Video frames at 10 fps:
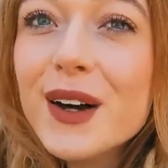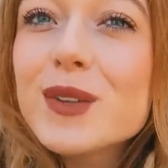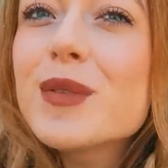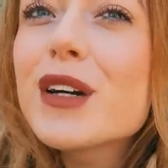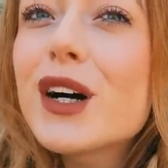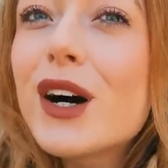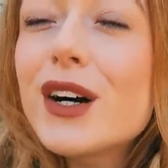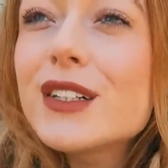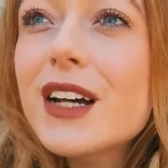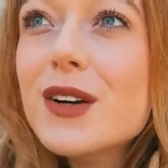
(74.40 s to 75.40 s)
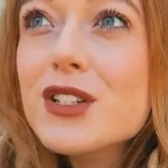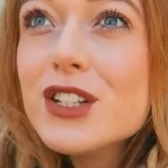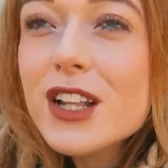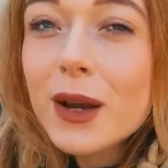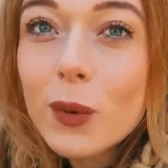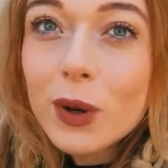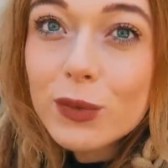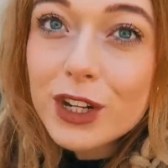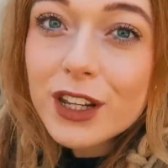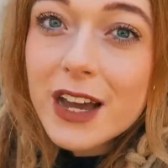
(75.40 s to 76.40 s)
oh my god, I was just like, when I
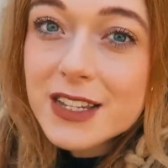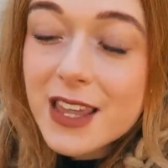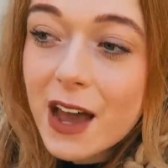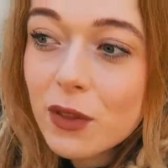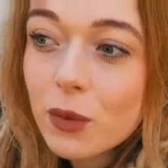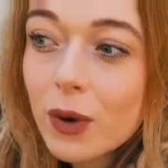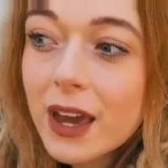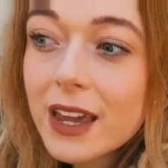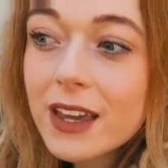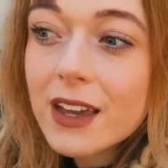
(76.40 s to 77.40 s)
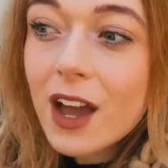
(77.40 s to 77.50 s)
realized that on the way,